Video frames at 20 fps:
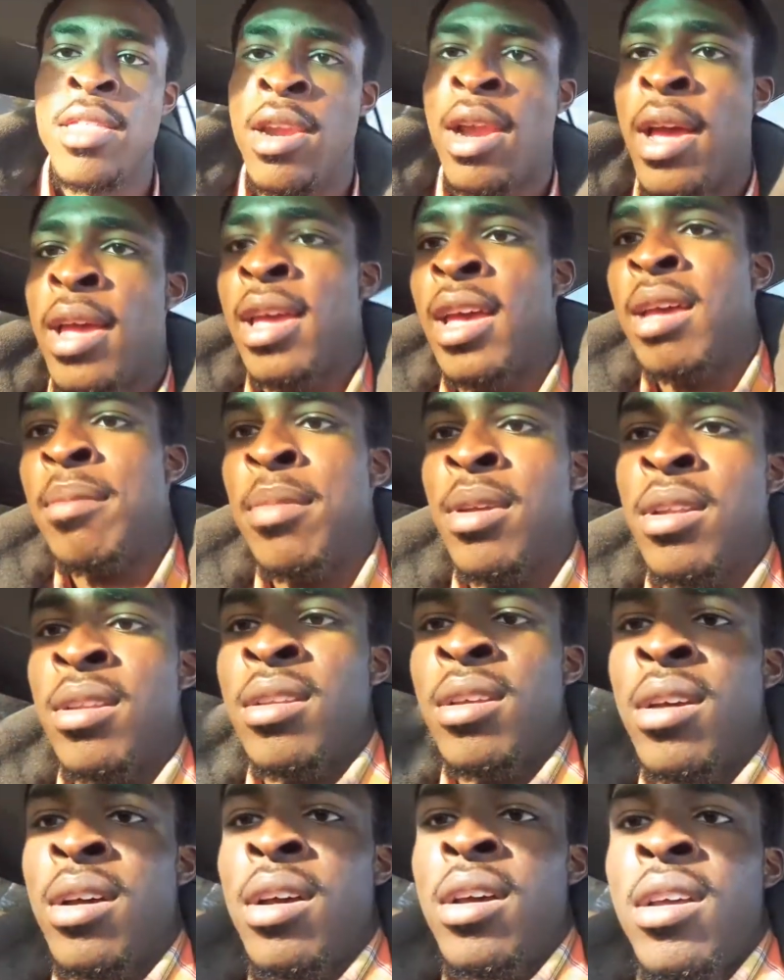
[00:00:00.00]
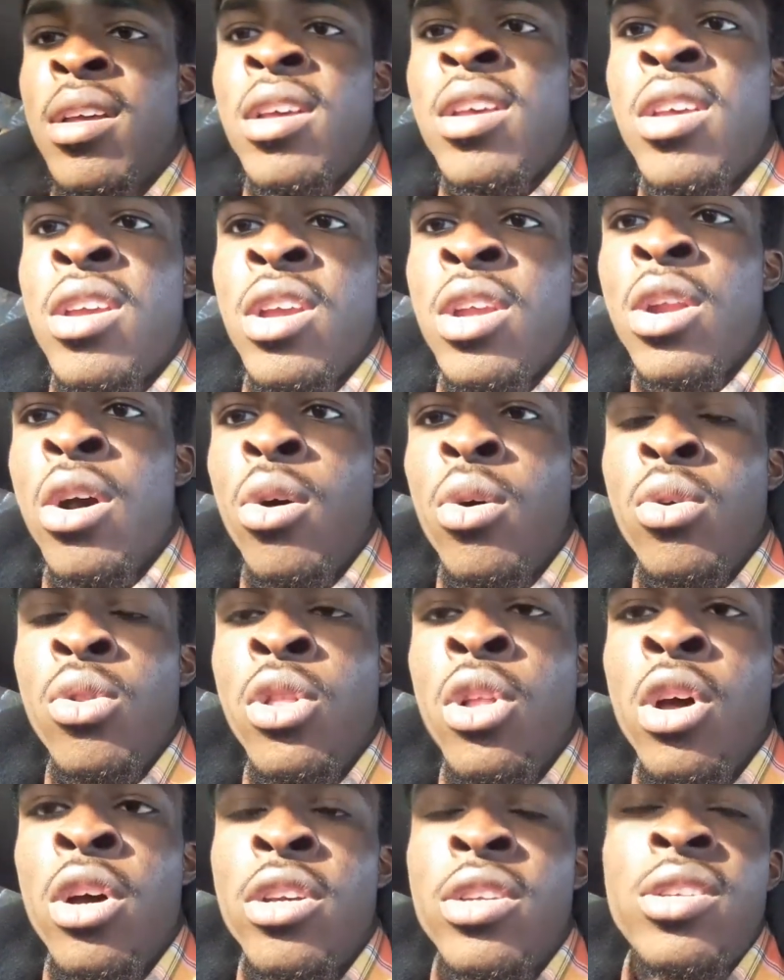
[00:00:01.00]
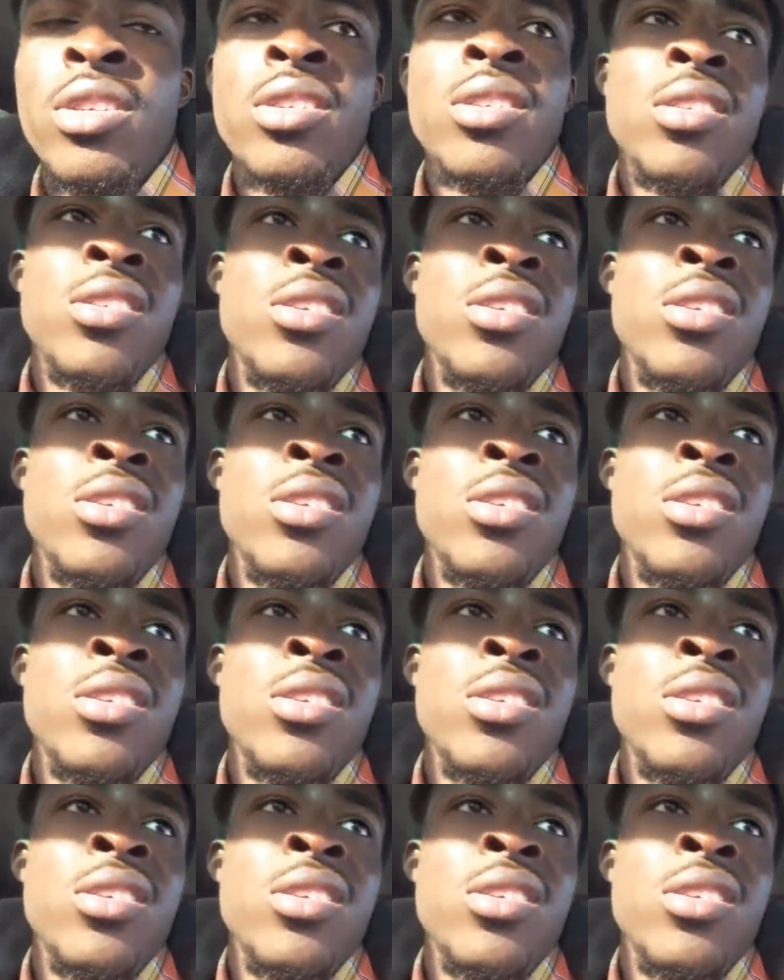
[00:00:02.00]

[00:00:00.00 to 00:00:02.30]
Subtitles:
than I am in looks.